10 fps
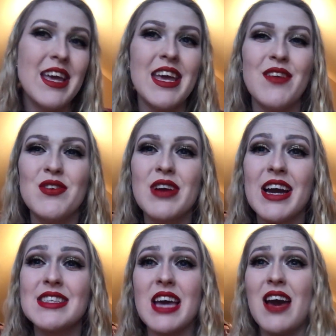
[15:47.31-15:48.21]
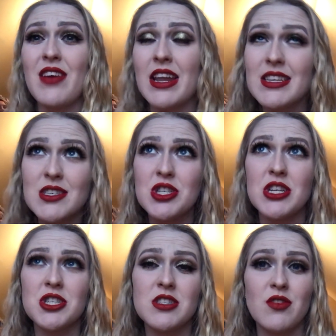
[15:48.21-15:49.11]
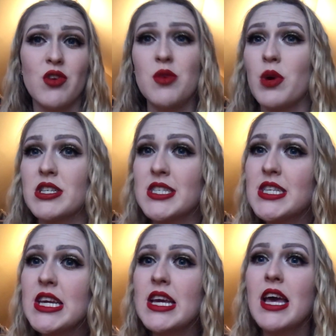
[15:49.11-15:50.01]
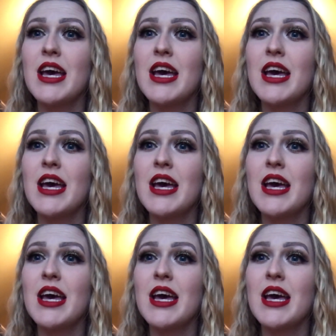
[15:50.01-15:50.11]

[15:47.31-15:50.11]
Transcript: If you guys have any suggestions of what you want to see,